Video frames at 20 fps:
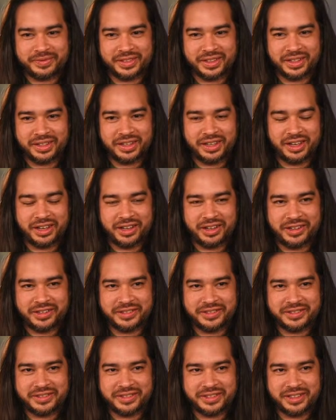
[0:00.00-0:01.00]
Yeah.
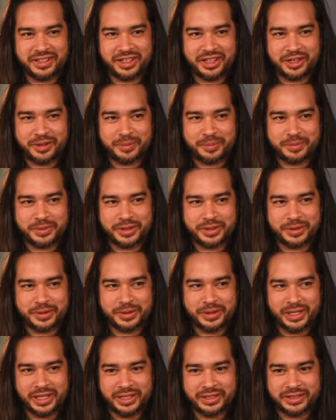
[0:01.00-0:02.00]
I'm so
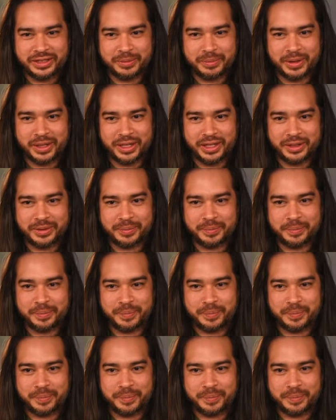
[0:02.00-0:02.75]
lazy, man.